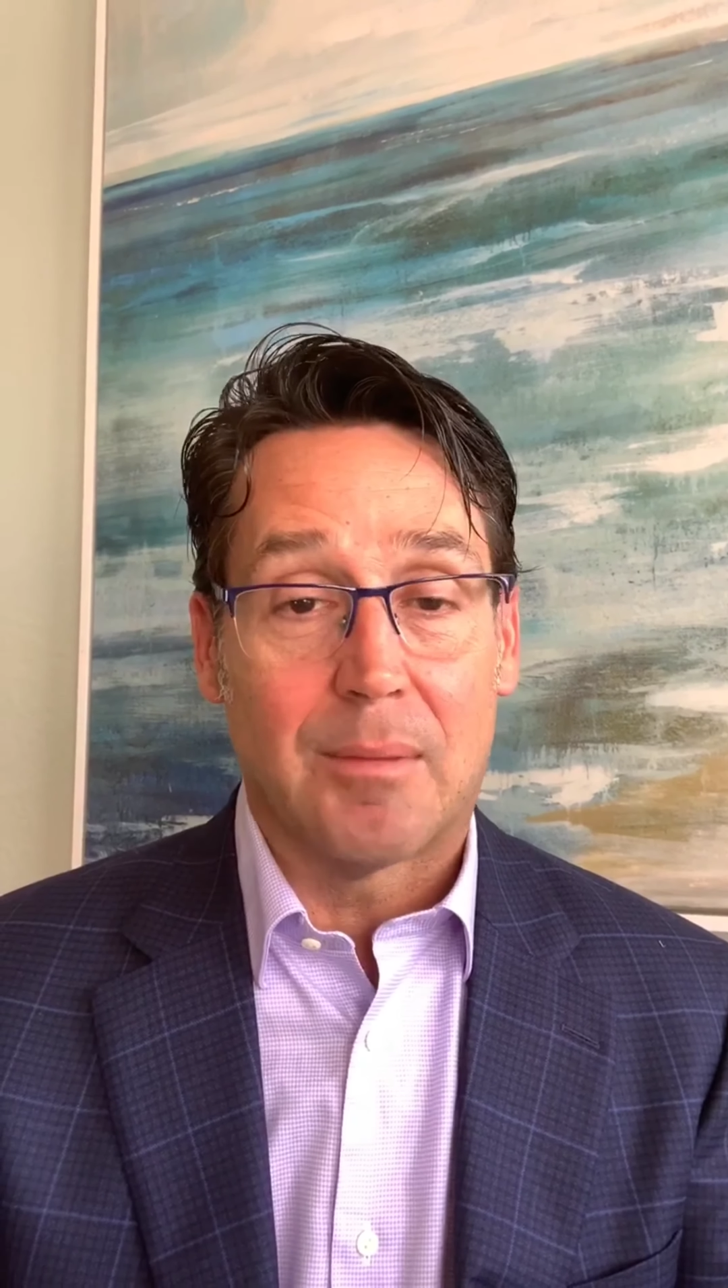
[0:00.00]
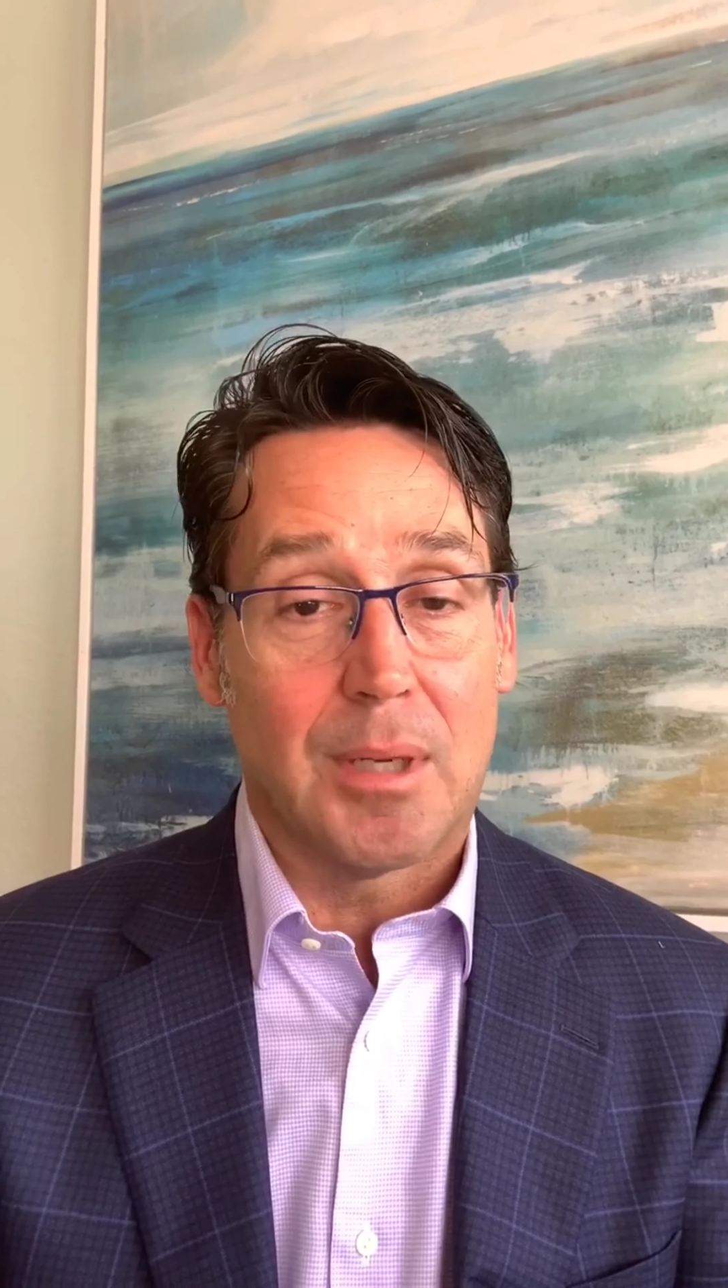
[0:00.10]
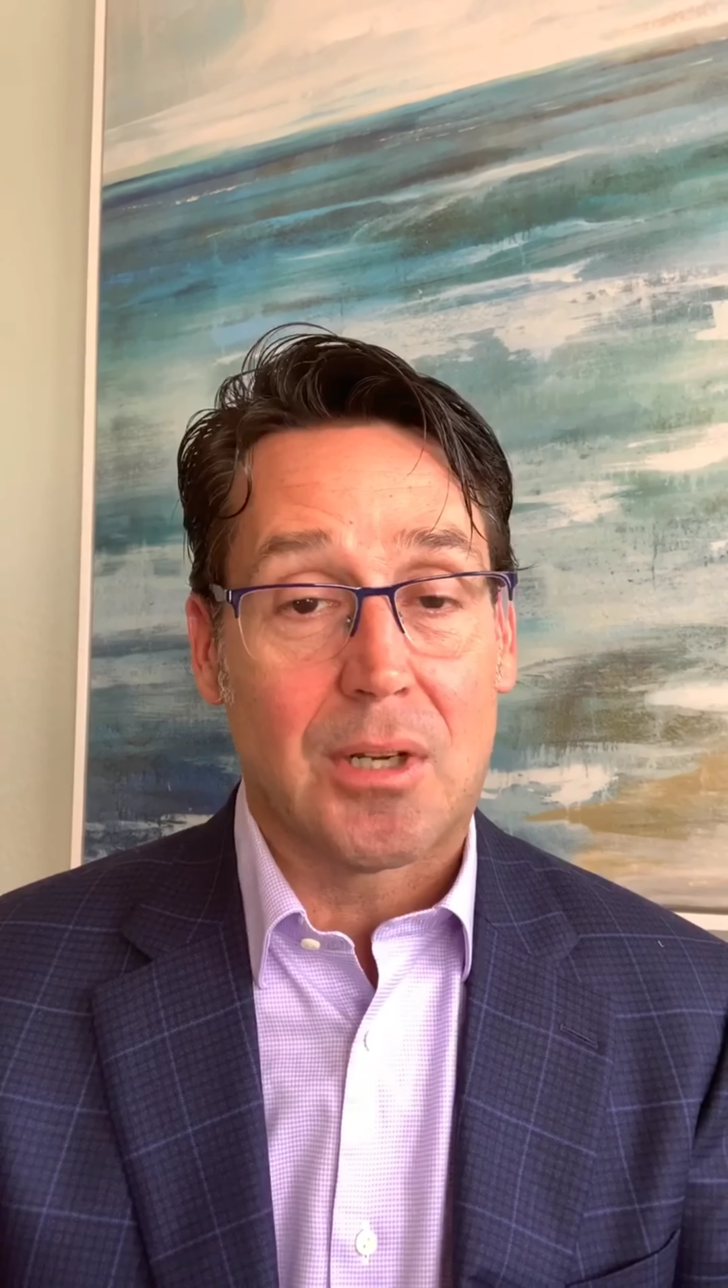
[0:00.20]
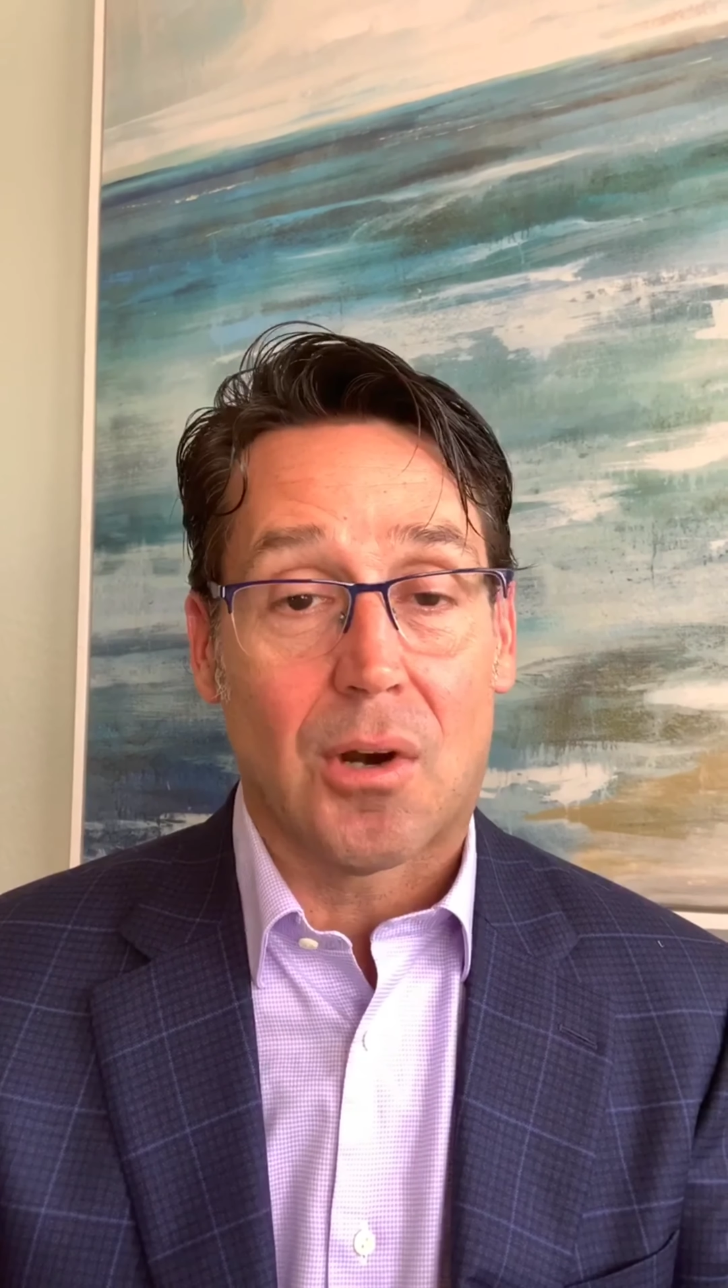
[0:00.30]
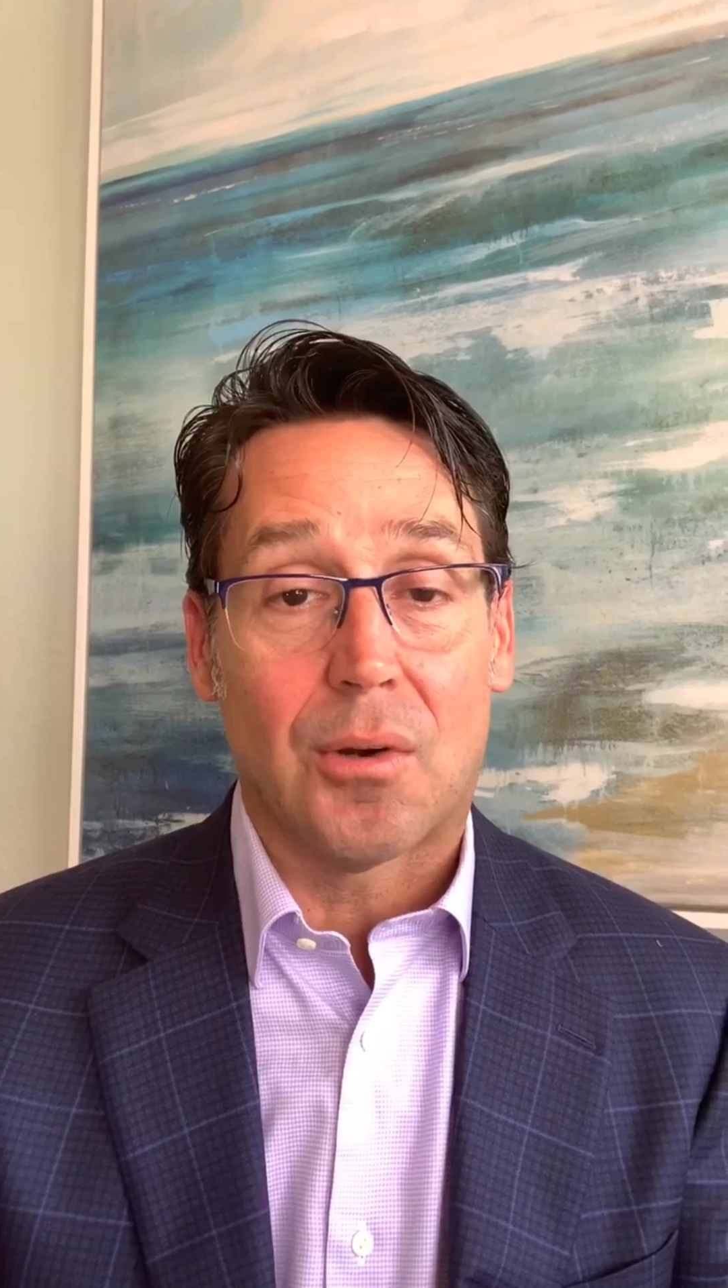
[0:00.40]
give
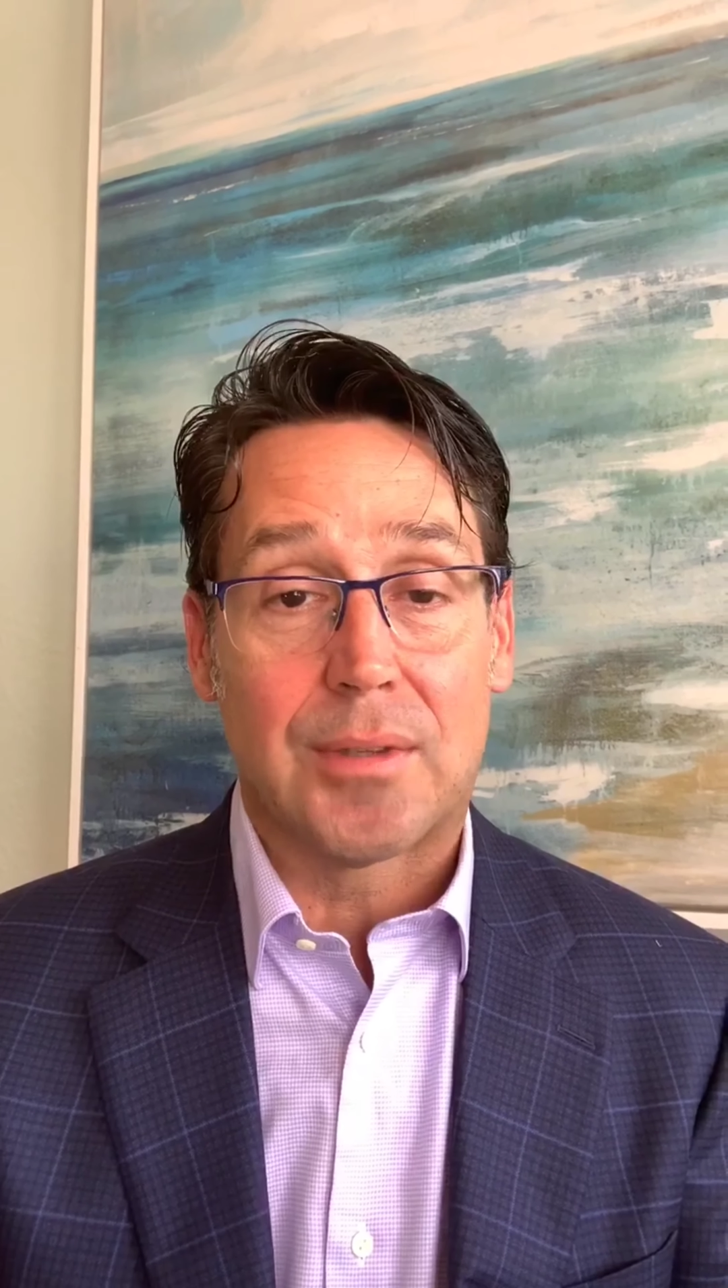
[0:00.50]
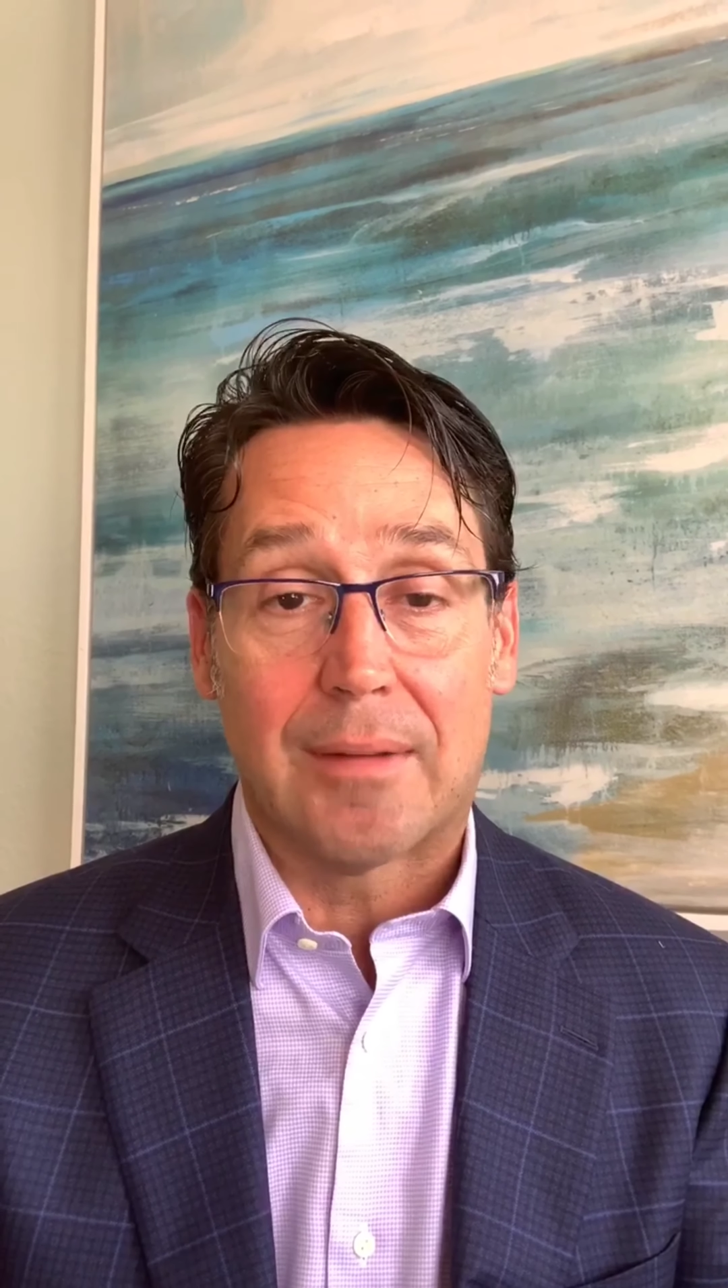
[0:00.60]
me a call.